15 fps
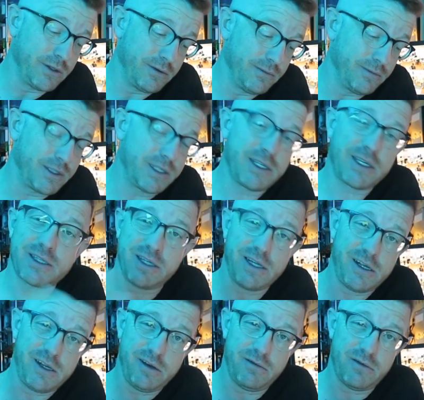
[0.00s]
and
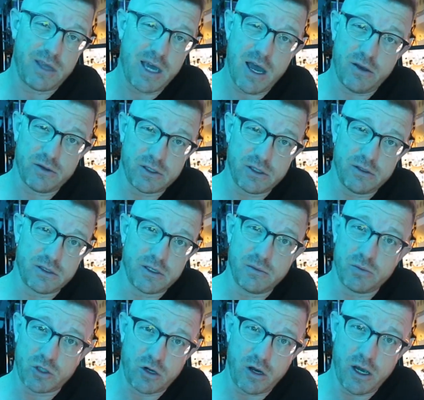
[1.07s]
16,000
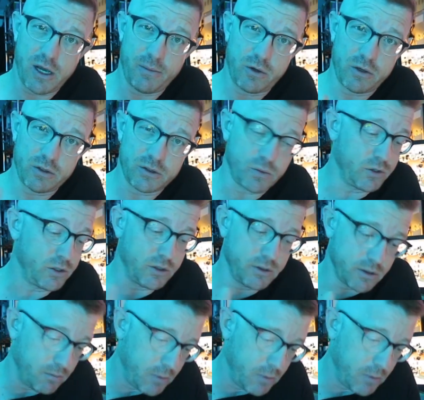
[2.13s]
subscribers, which is